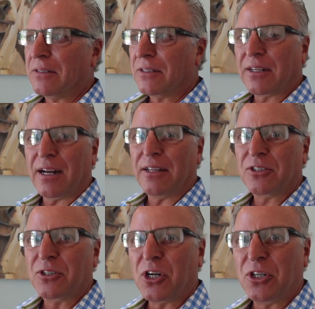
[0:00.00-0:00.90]
just kind of
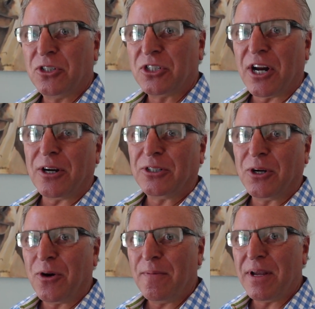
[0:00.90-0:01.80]
this good stare
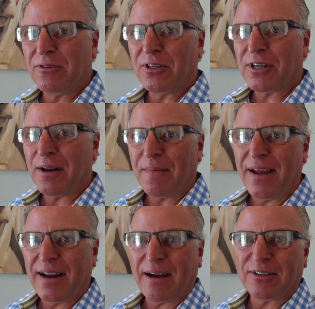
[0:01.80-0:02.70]
to him. He was looking at
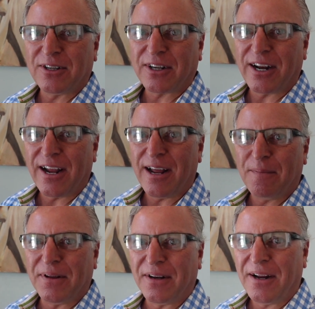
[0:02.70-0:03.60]
me and I was looking at
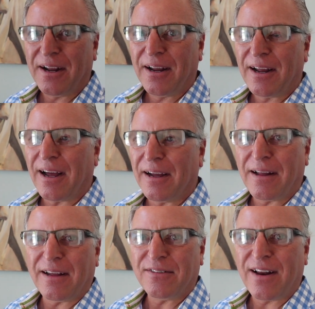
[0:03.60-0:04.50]
him, and
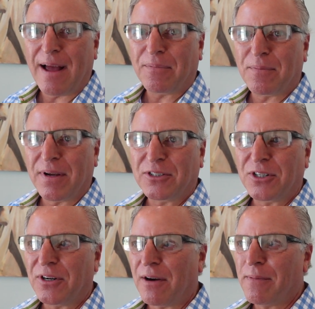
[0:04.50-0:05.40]
I snapped the
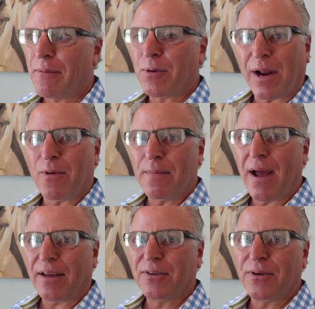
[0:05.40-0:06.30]
picture, and I remember when I went
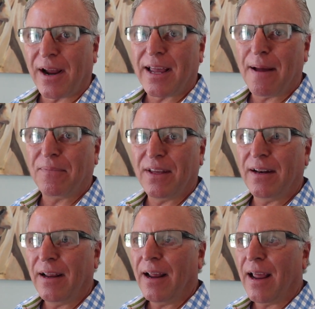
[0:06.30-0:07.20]
back through, I kept
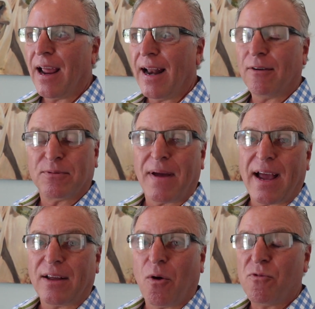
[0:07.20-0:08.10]
it, and that was
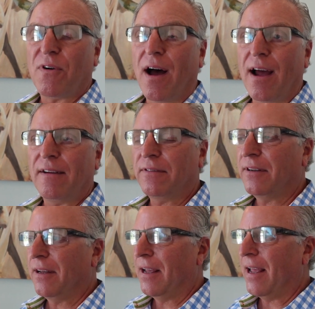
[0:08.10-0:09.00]
back in '05,
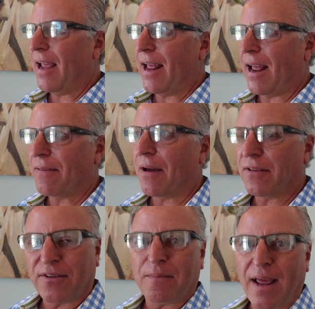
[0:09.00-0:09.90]
and I
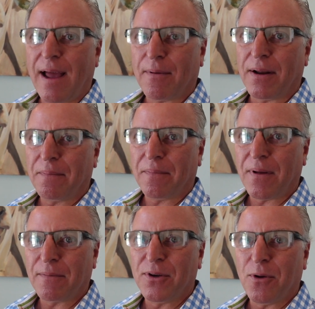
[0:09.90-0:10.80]
thought someday I'm
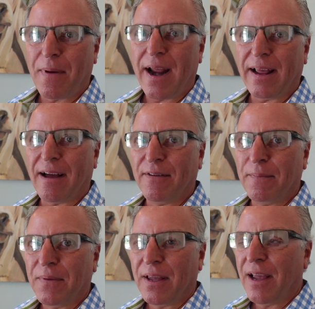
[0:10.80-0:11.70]
gonna do a painting of
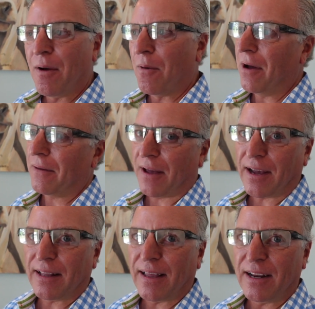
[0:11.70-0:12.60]
him. Well, I
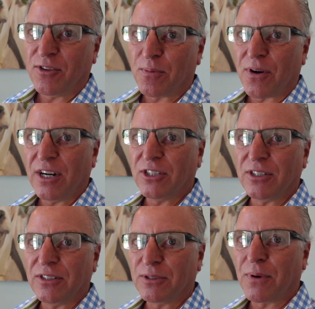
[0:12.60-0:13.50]
got that
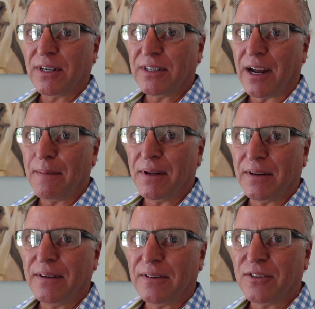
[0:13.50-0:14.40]
inspiration in springtime
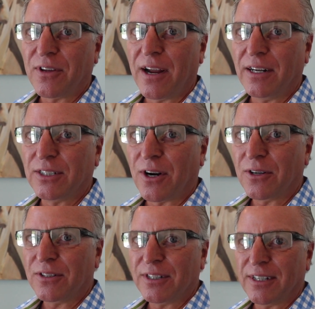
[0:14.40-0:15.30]
and decided to
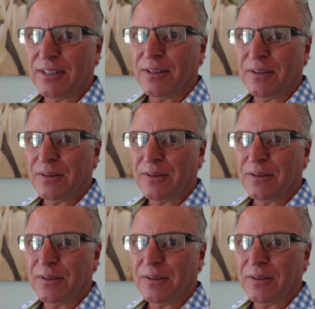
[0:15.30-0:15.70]
start the